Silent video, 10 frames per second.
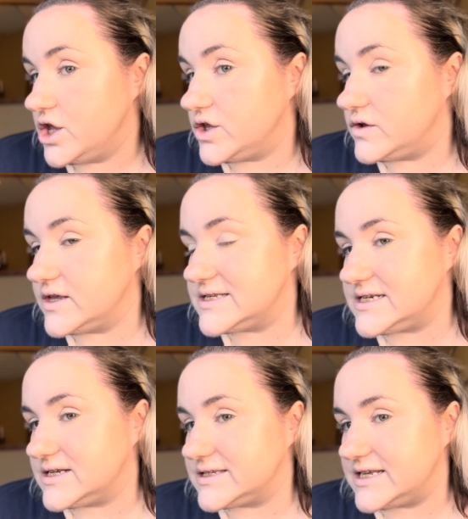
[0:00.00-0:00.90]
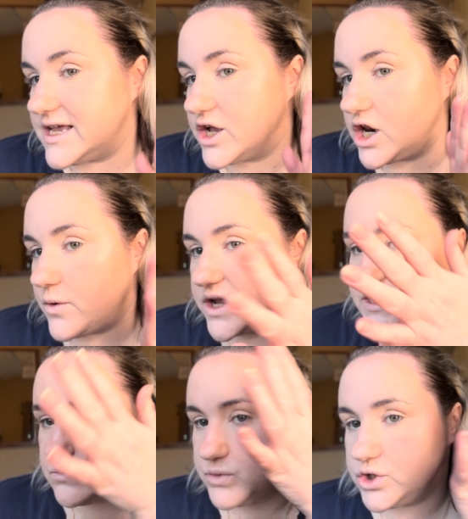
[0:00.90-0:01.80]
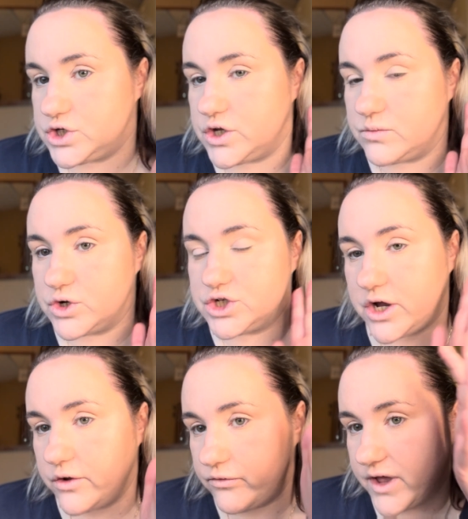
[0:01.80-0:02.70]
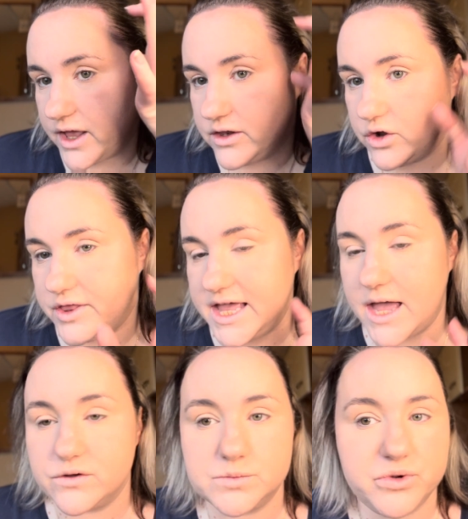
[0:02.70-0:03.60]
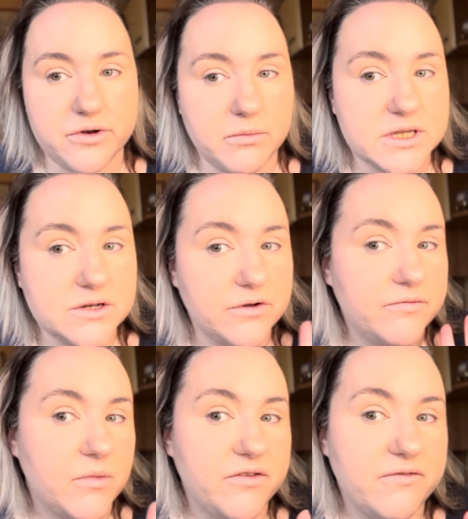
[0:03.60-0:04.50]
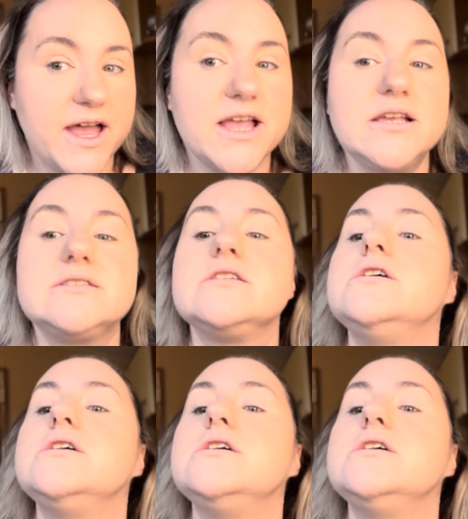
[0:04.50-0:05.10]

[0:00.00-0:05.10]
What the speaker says: You can still see a glow. I didn't put too much over like the outer perimeter of my face.